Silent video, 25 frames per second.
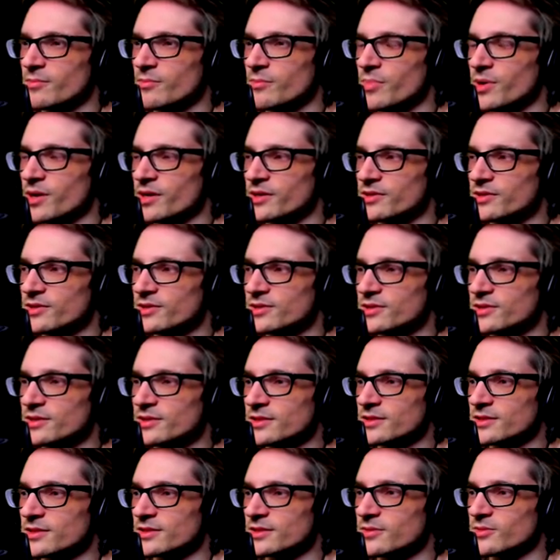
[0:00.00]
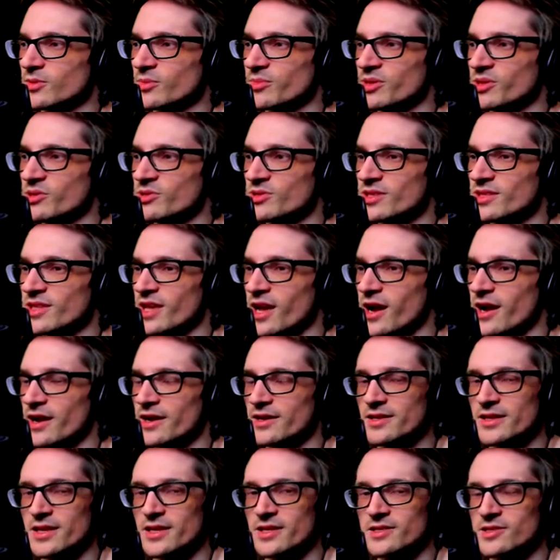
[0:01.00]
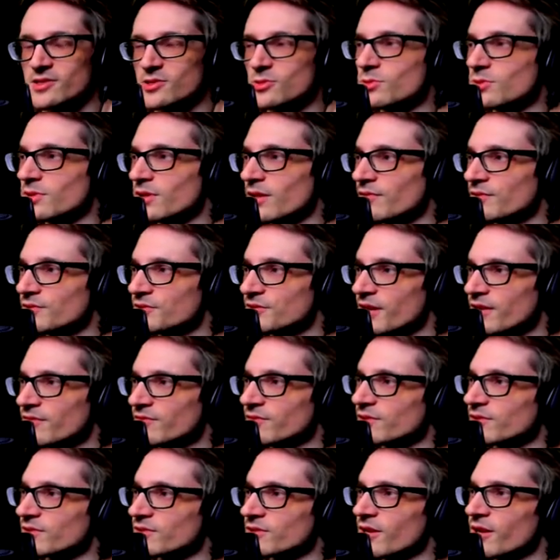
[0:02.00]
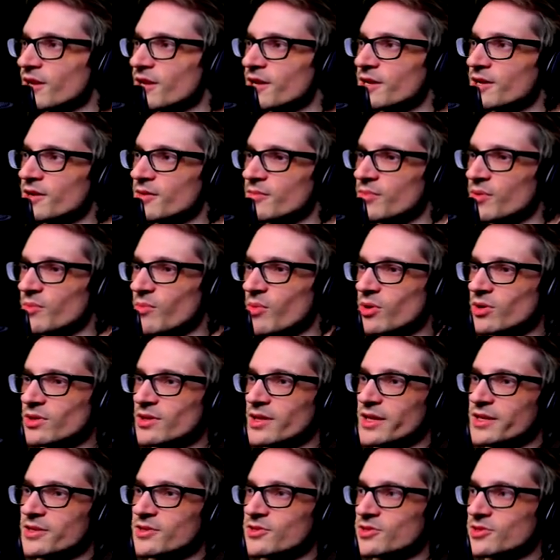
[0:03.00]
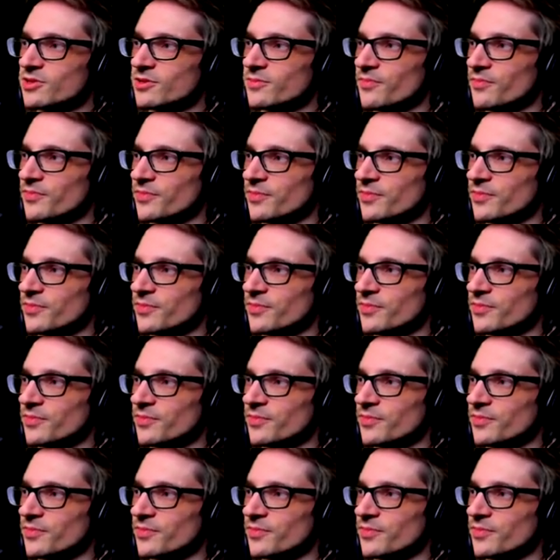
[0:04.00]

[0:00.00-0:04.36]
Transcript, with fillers: but uh, we'll be using the eye to get to level 7. But more or less,